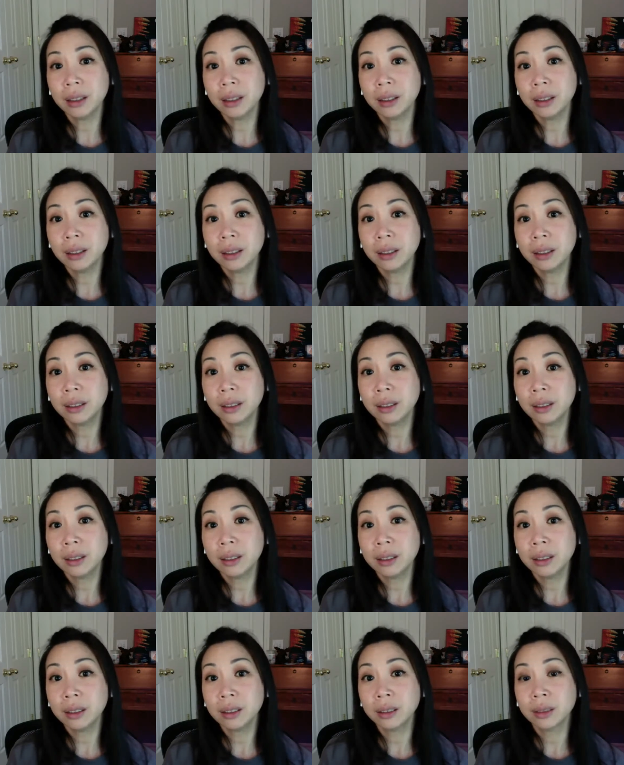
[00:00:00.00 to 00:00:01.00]

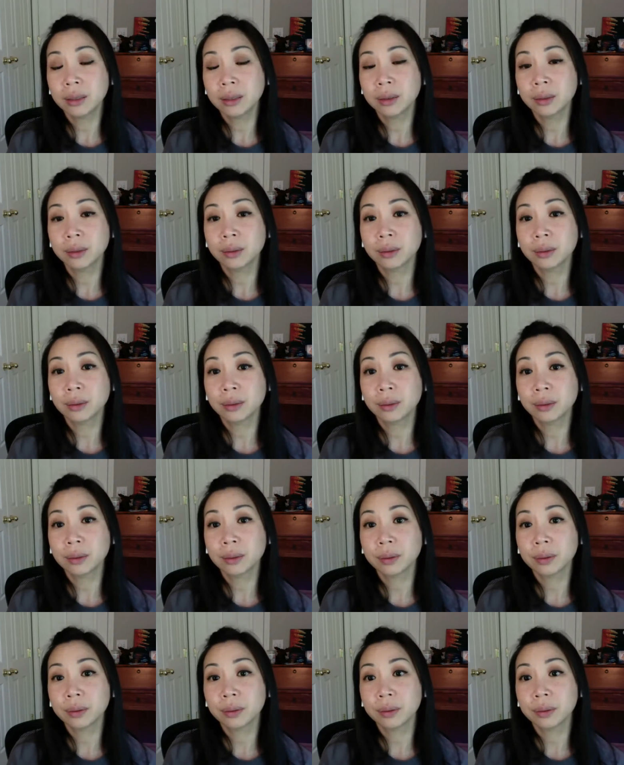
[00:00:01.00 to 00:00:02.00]

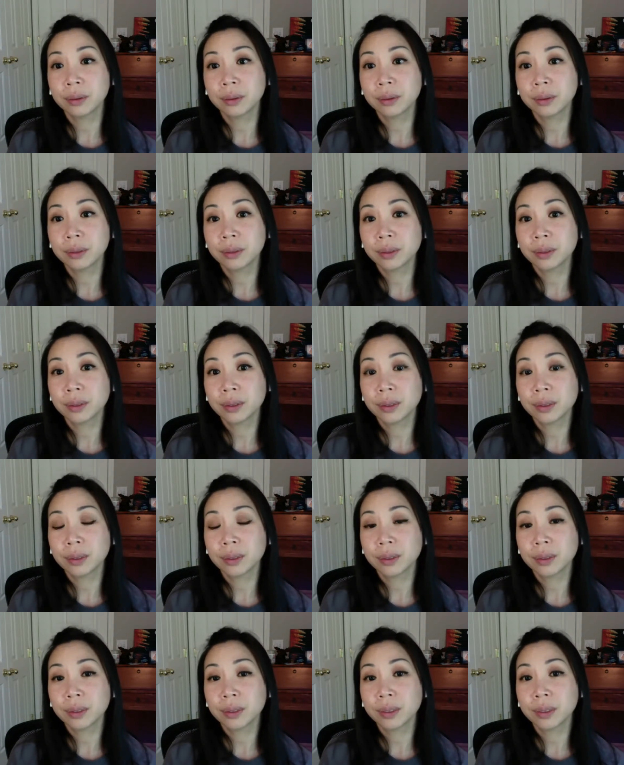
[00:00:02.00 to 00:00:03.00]

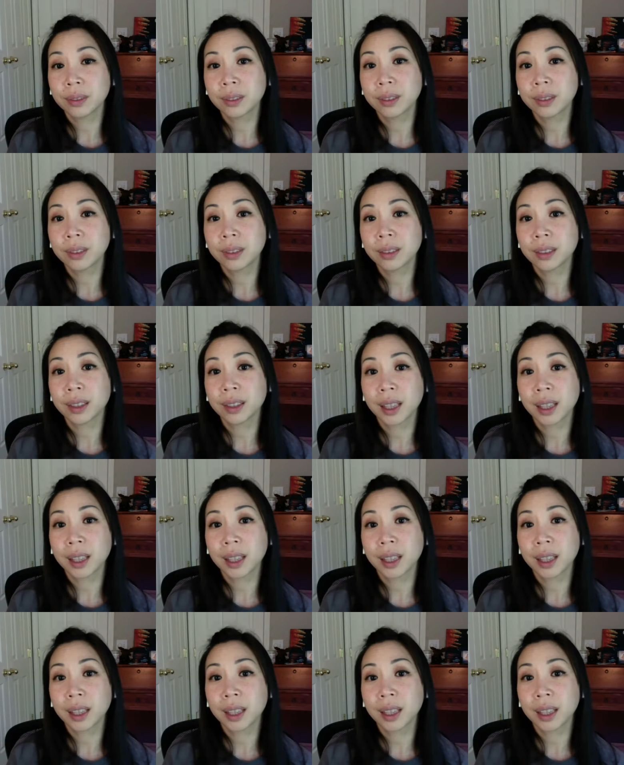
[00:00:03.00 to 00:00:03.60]
(no one is talking)